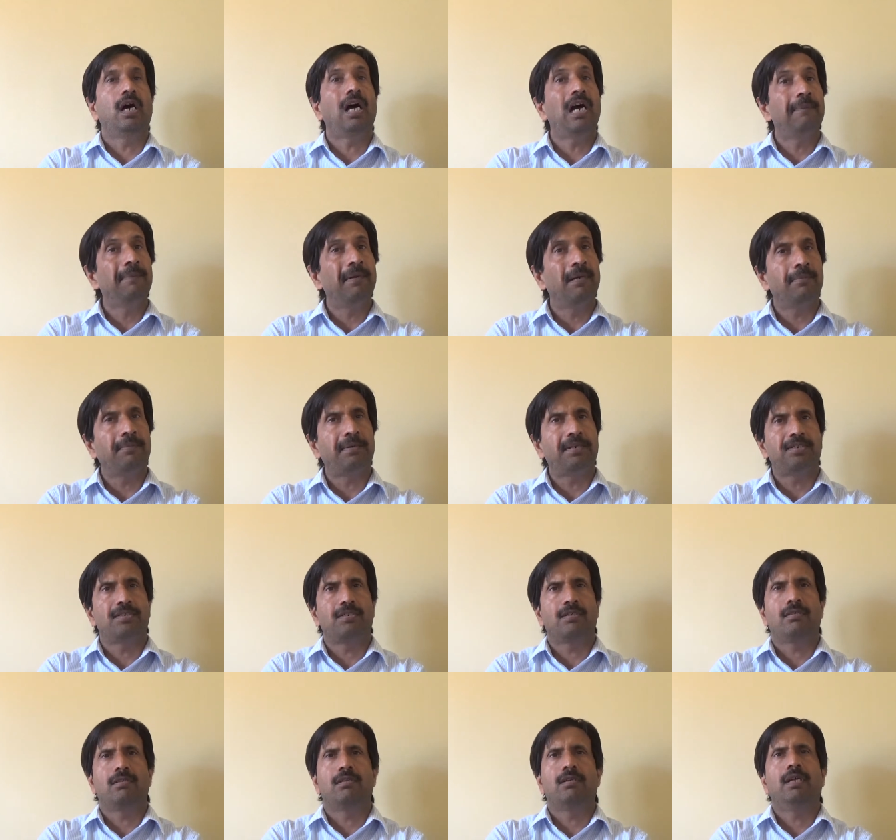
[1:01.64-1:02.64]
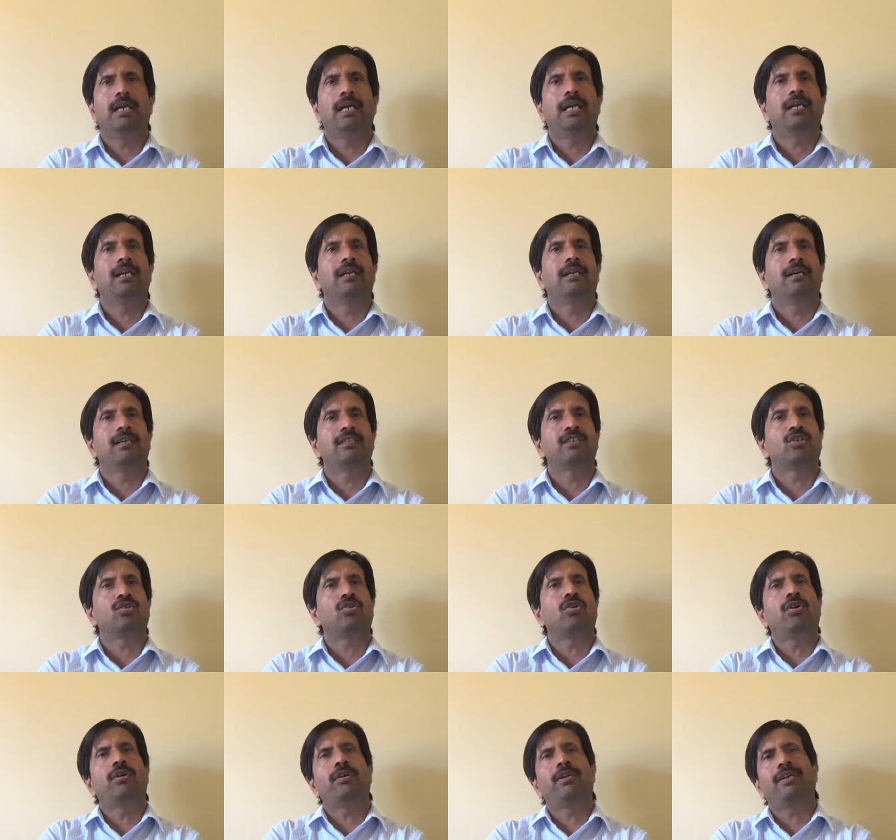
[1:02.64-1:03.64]
high blood pressure, and other
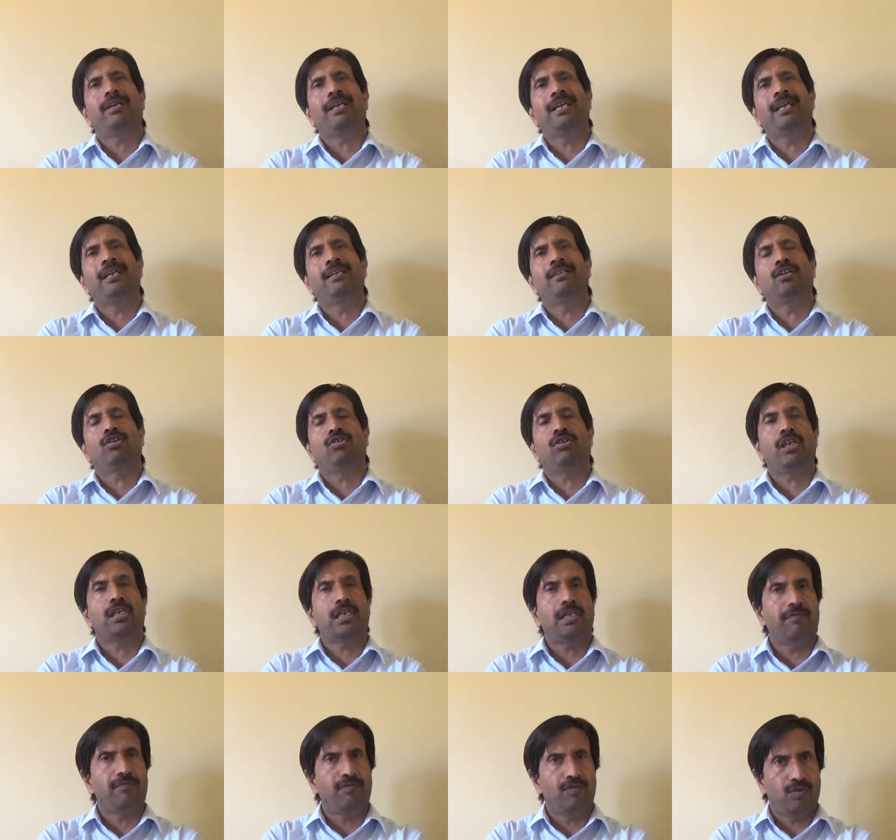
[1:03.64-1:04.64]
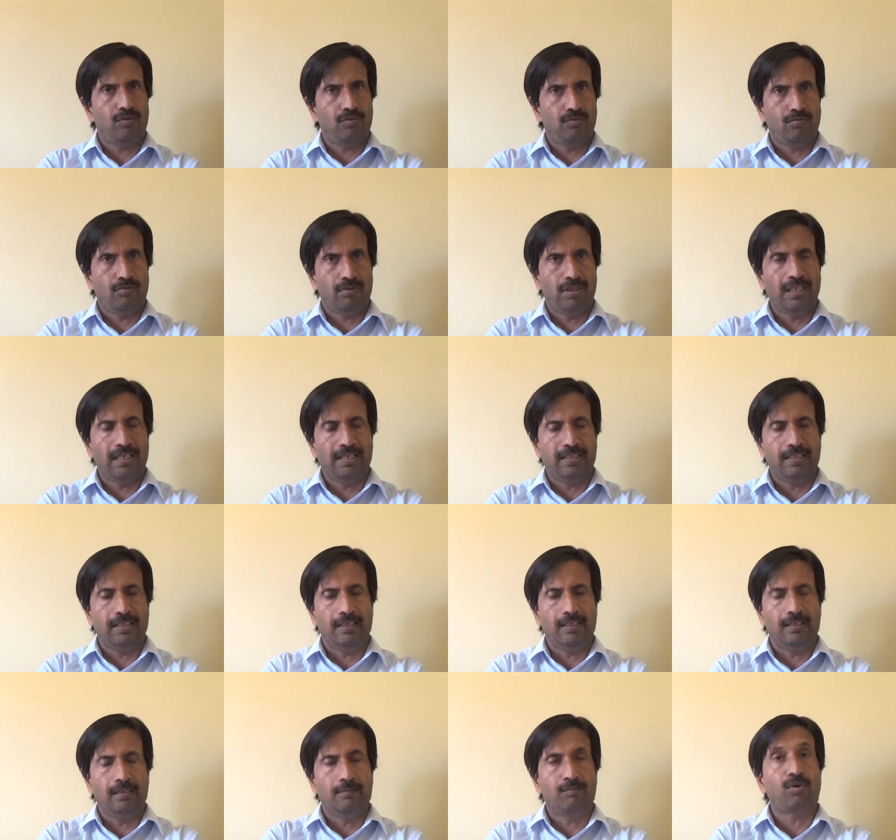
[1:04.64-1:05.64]
cardiac and the connective tissue
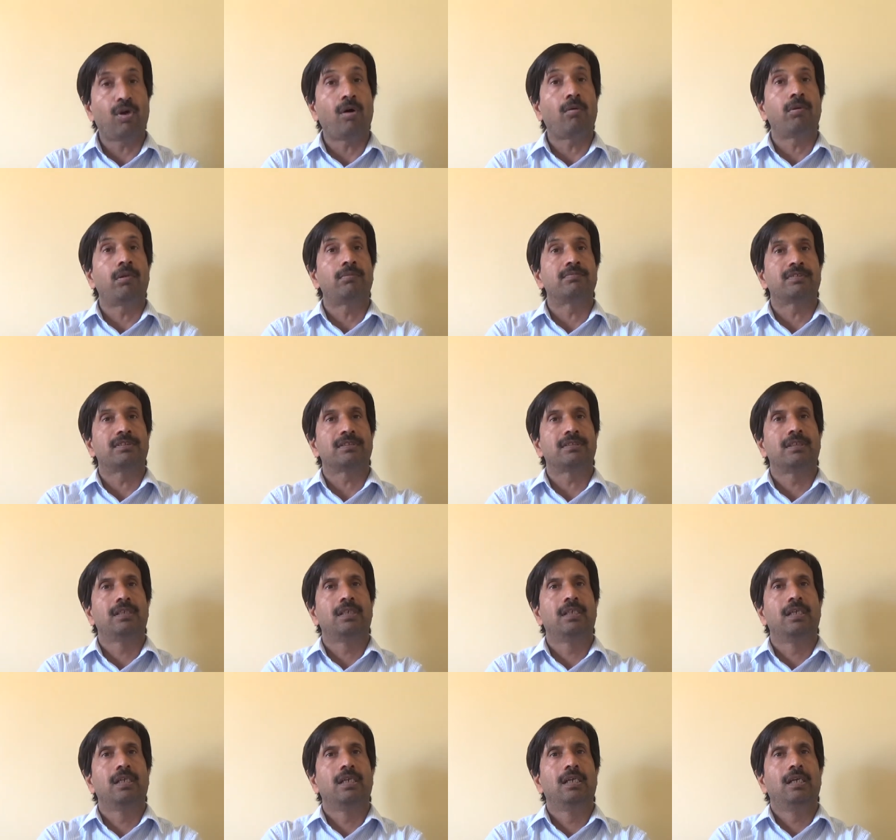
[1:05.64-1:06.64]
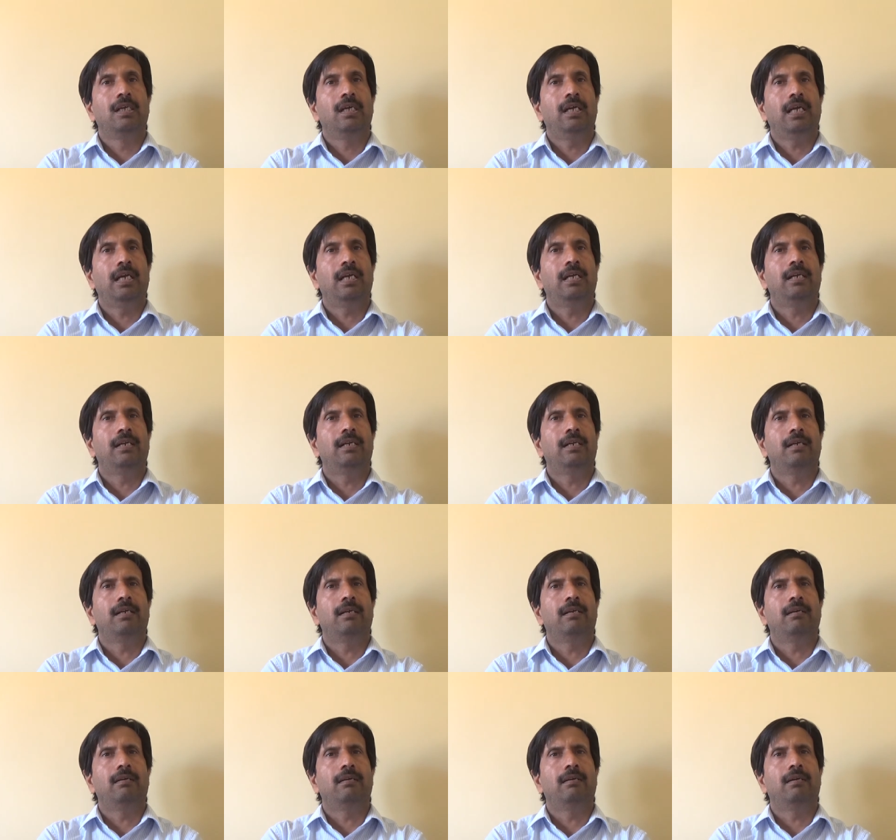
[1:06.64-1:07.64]
related uh, problems, and
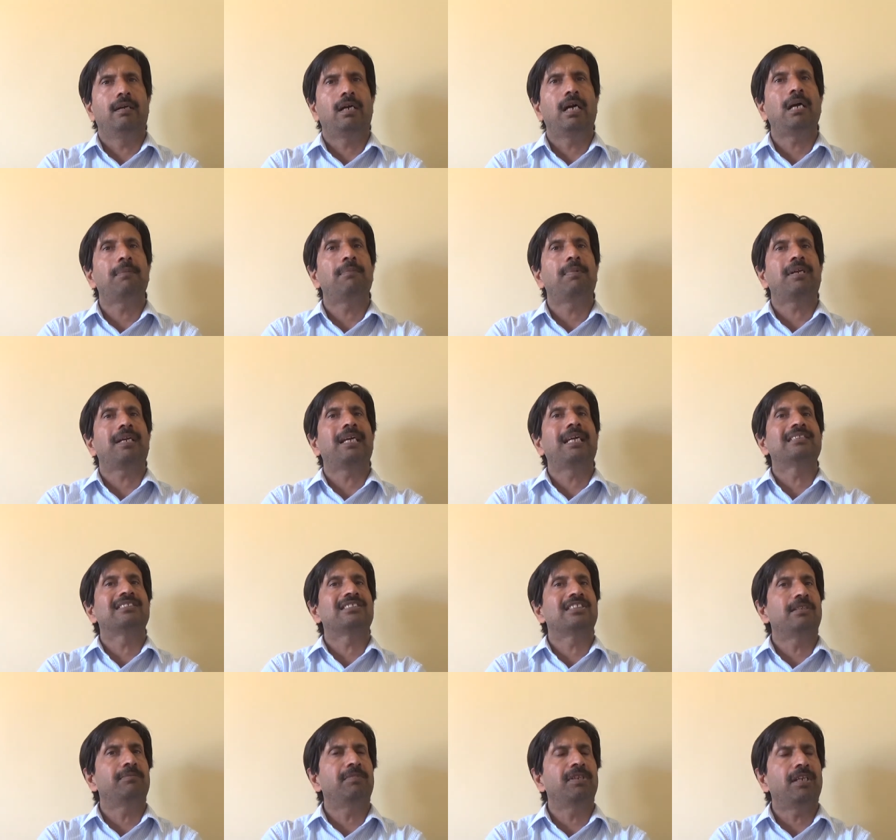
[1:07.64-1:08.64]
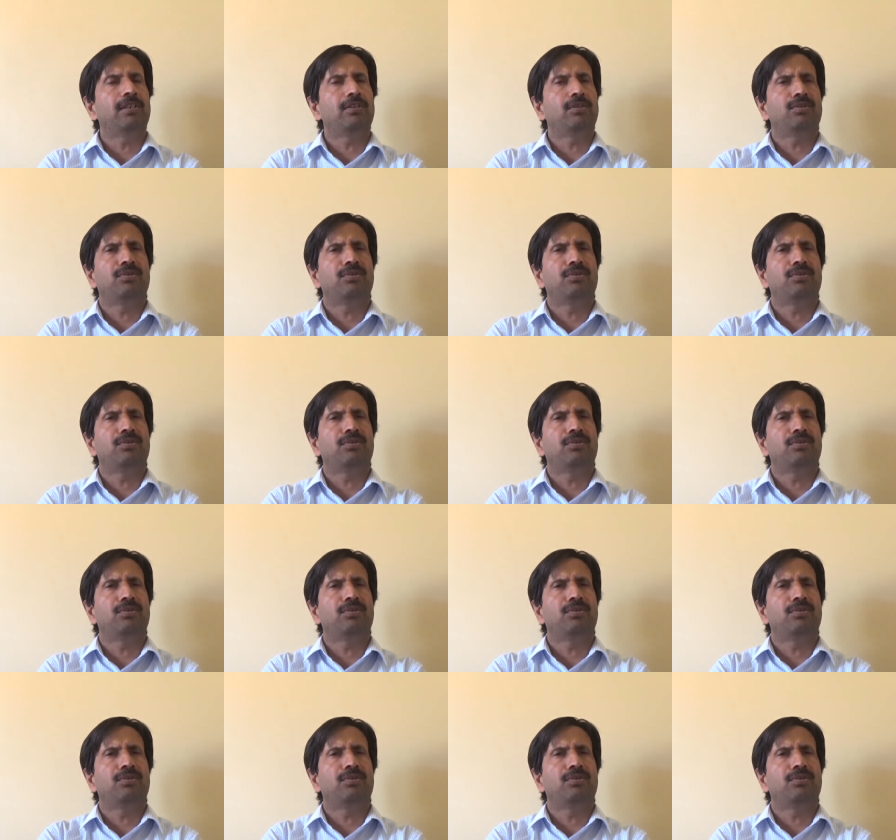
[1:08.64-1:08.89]
uh, hypercalcemia.